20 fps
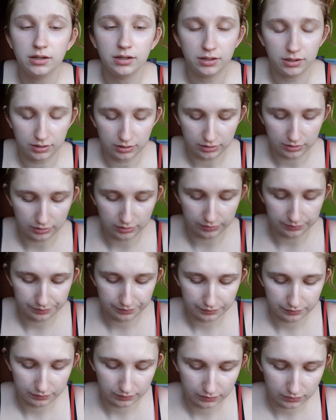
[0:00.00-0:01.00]

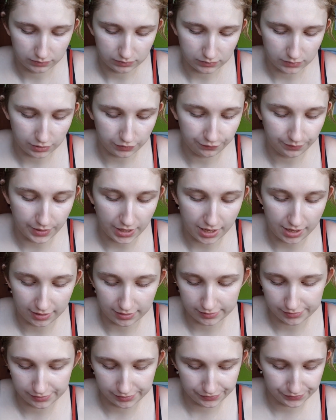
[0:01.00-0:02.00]
of my
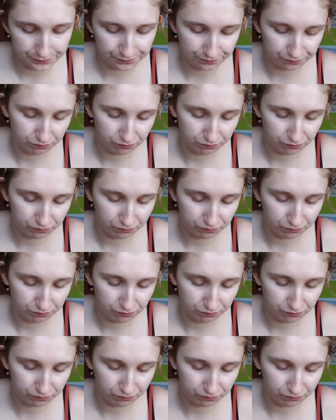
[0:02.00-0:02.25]
eyes.